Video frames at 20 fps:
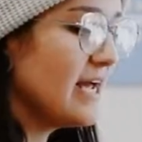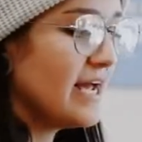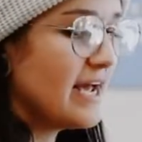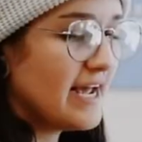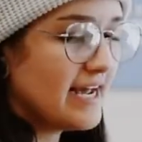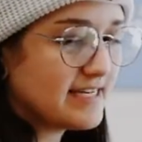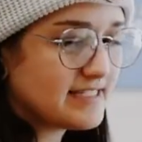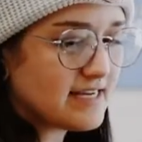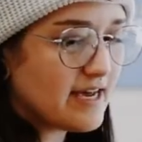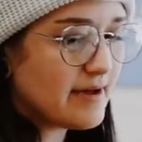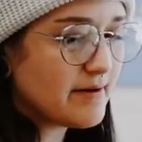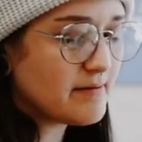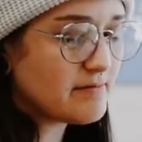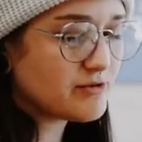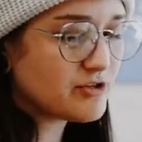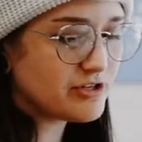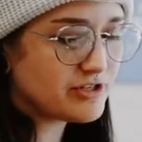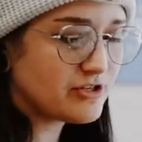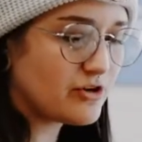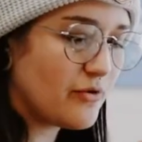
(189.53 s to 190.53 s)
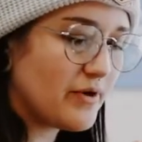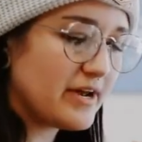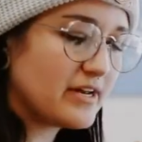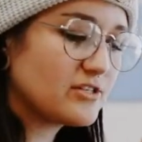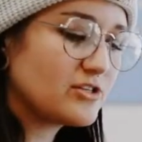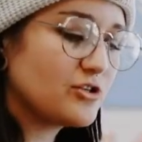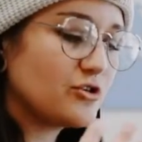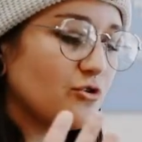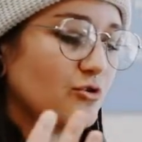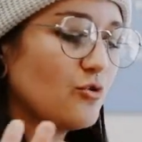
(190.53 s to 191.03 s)
is I am just going
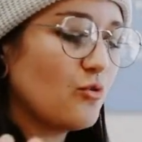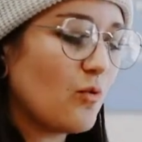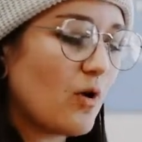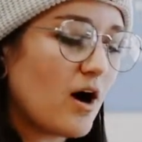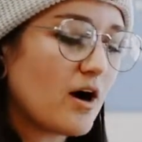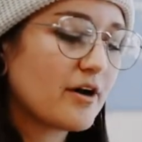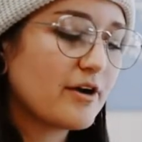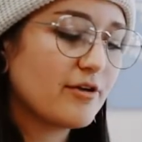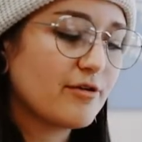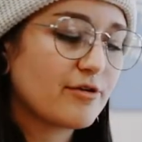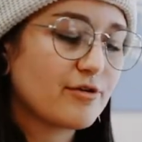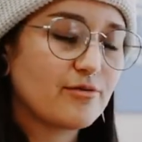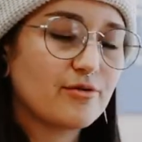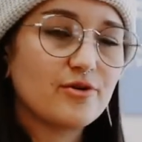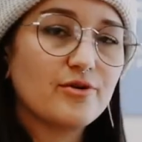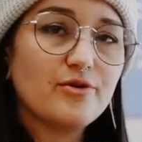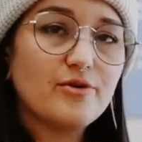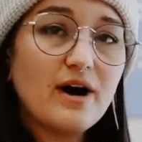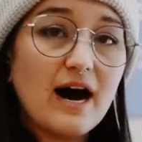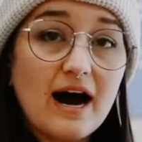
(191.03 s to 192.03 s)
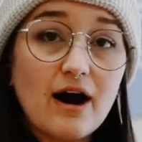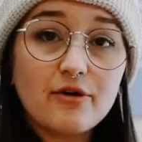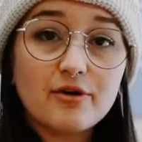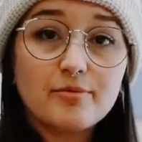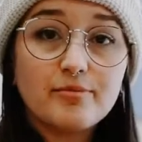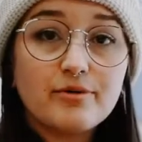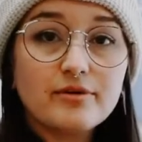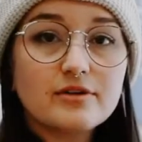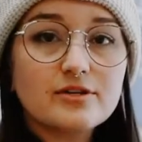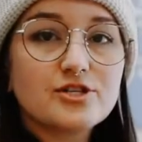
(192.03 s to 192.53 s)
to walk you through how to
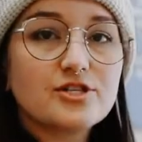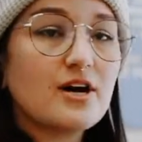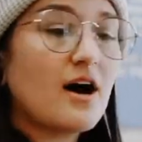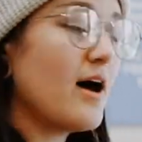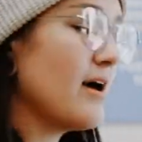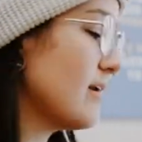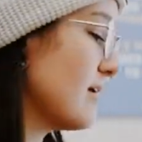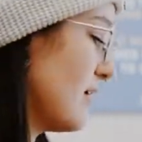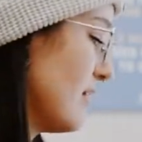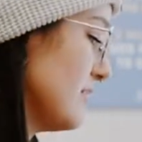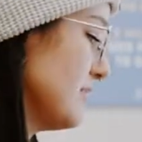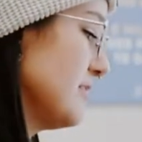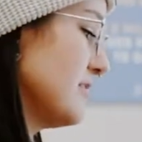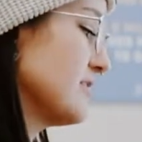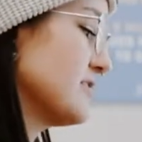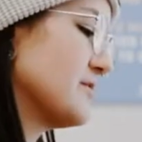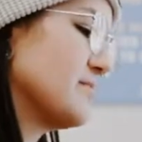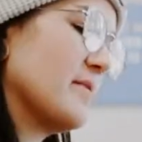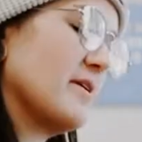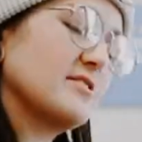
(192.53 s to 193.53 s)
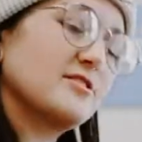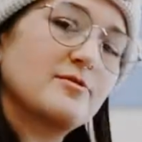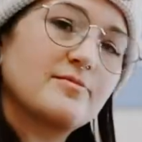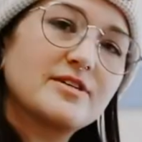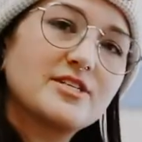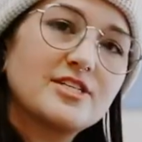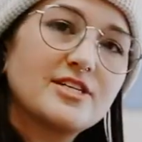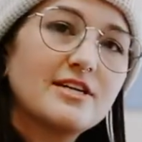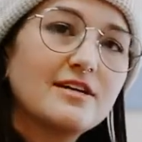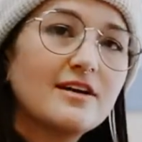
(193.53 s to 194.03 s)
pull a shot on your espresso
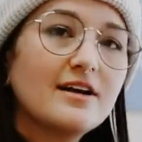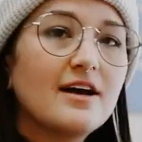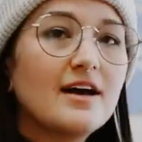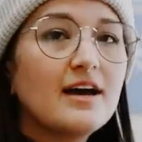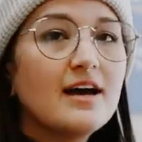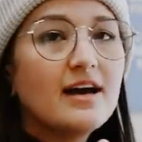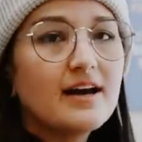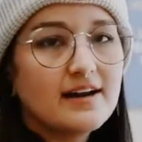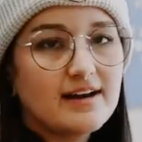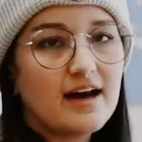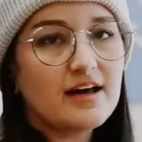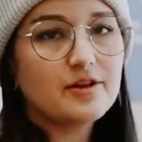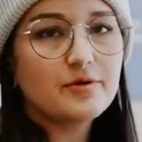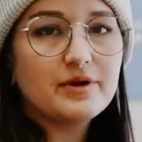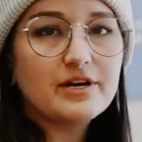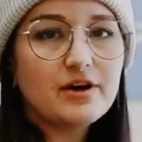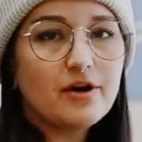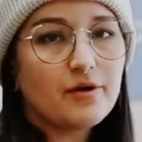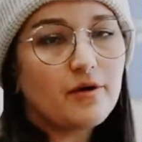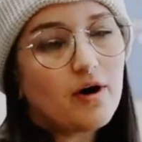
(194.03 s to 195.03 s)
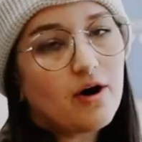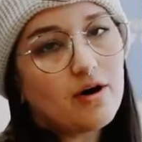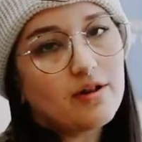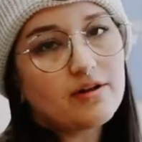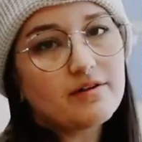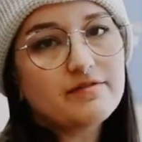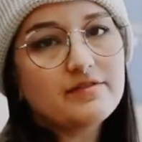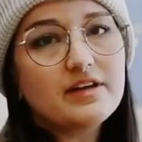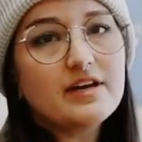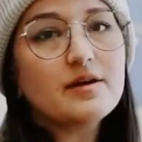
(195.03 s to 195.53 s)
machine. Now that we know all
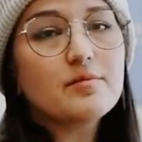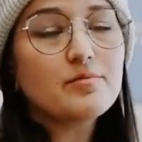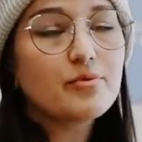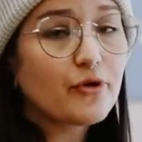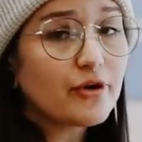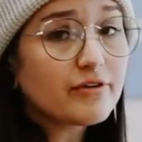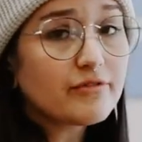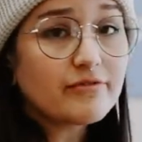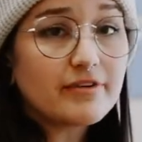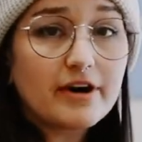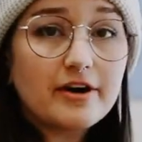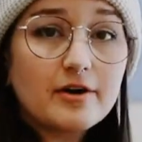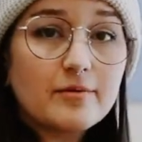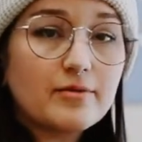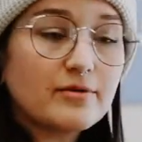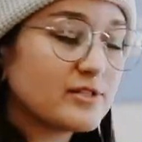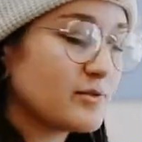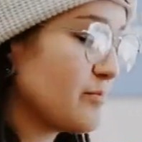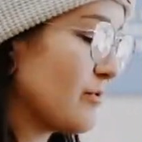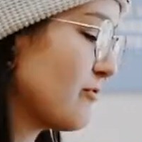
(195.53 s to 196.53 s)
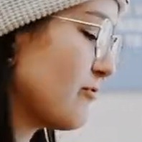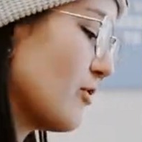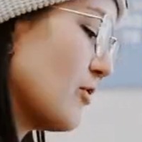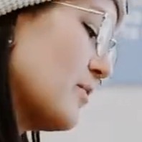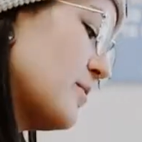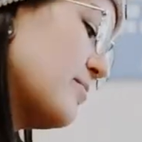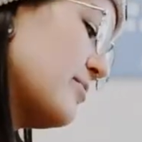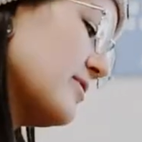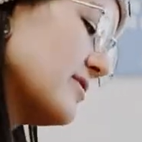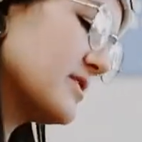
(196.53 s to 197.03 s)
of the important variables before
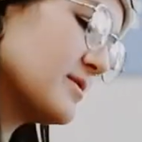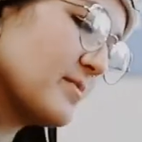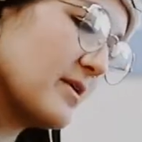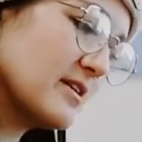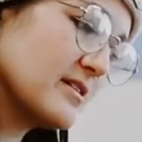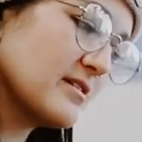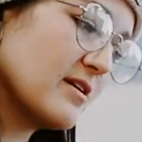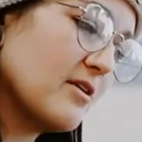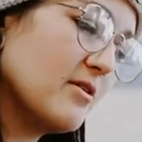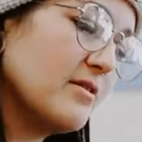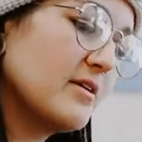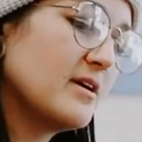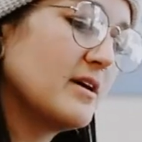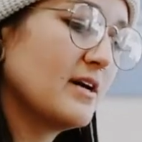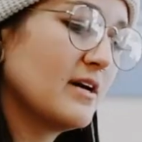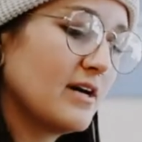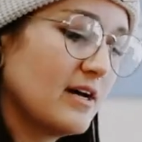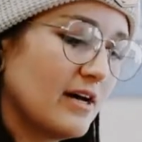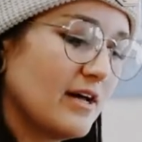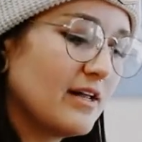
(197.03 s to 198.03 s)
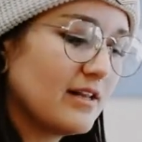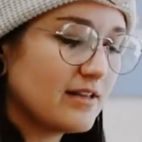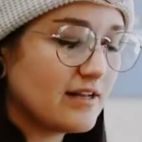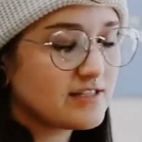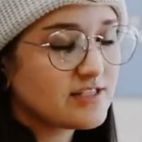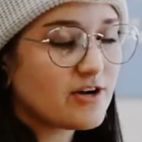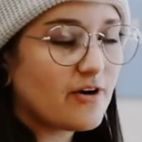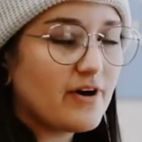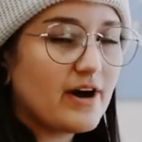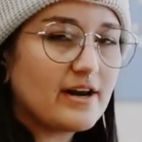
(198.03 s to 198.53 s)
we pull espresso,
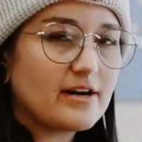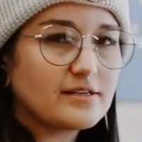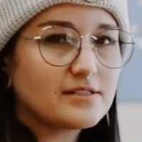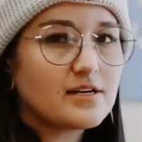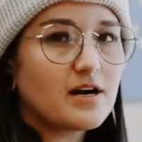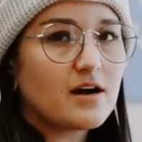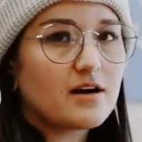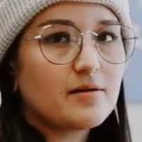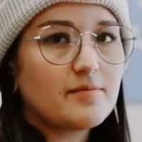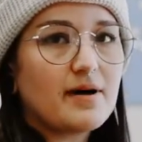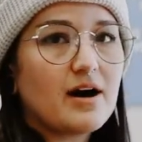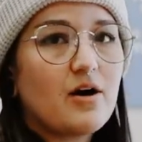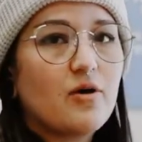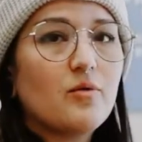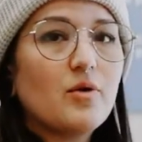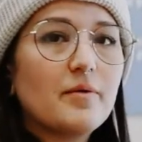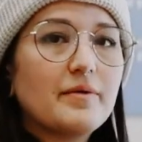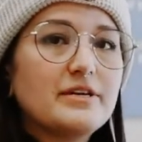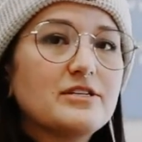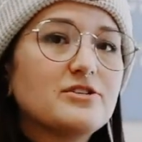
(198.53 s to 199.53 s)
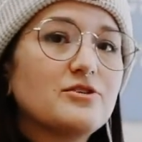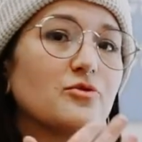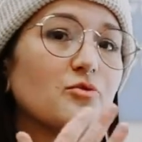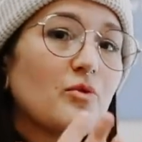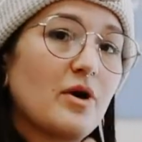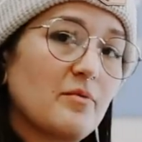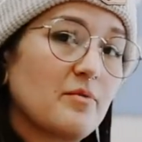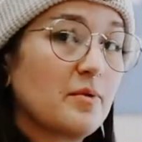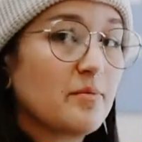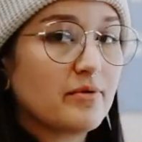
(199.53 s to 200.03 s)
let's go ahead and talk about what we do
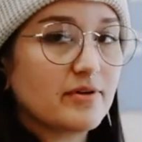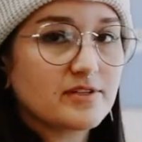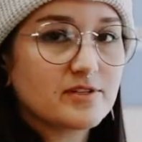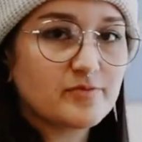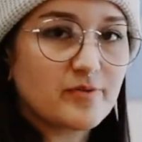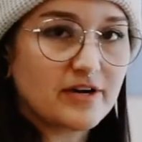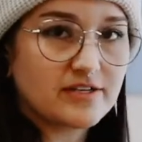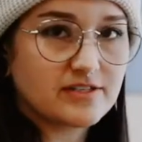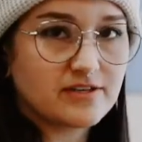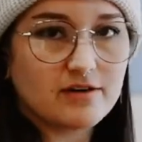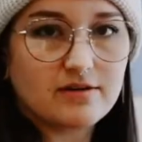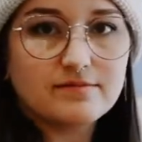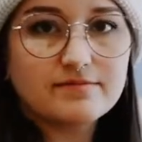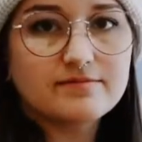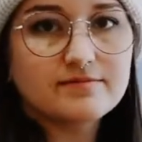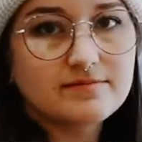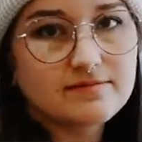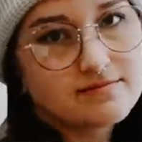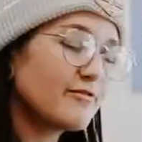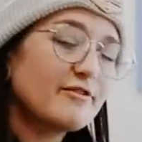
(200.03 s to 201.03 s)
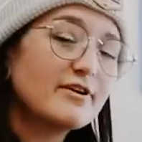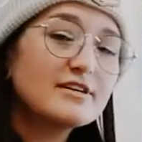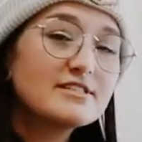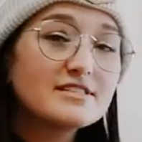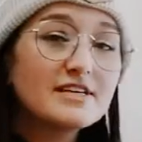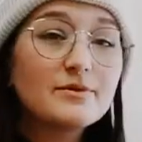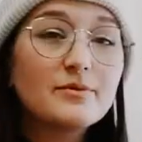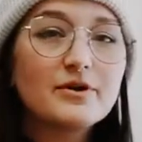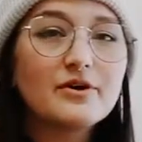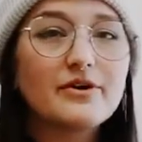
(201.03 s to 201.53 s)
when we pull espresso. First
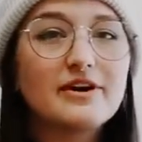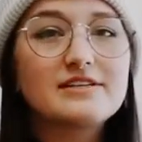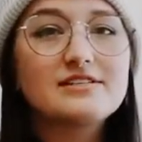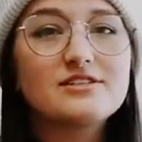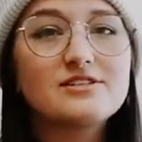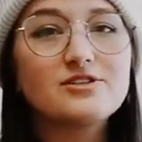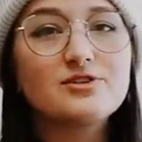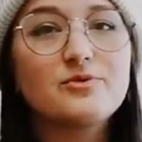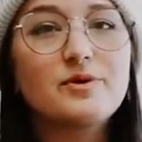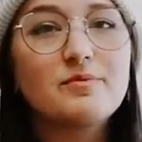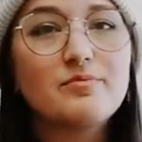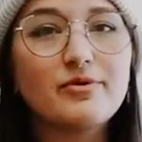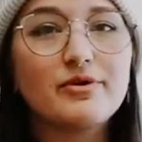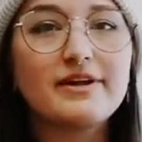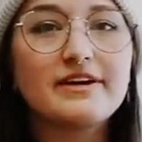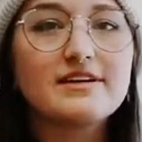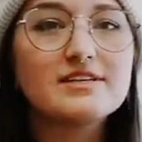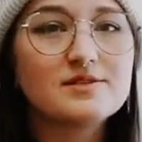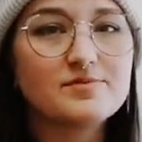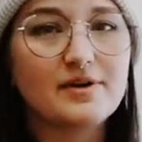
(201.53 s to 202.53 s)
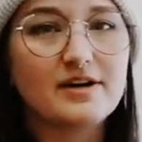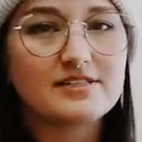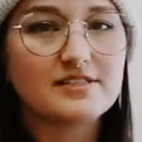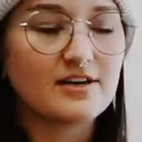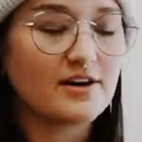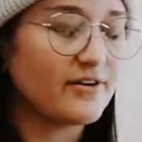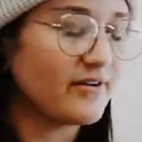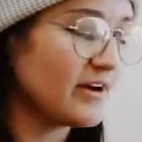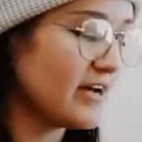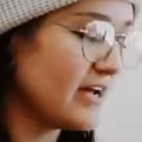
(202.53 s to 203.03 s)
thing we're going to do when pulling espresso